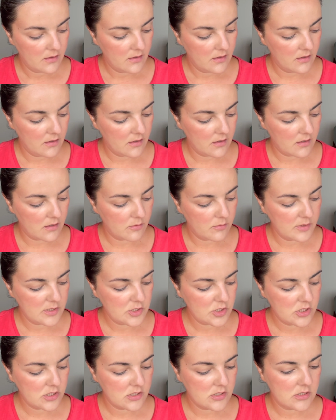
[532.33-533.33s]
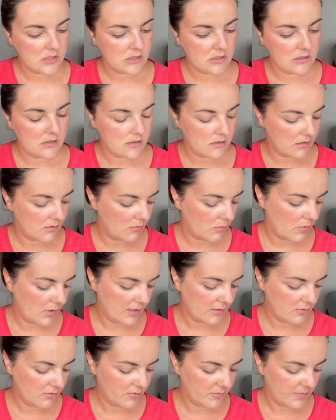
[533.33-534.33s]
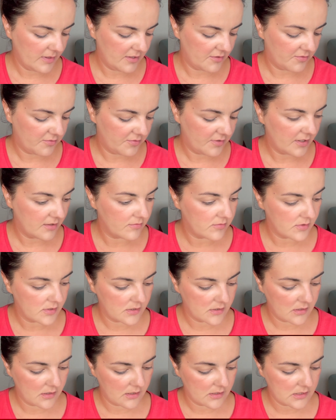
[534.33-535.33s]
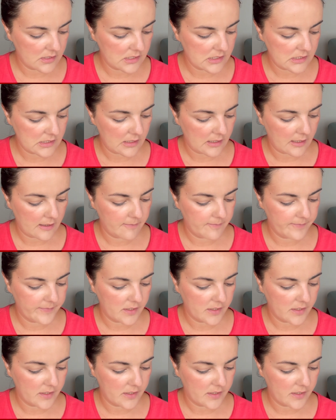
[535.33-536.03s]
which is one of my favorite, let's say.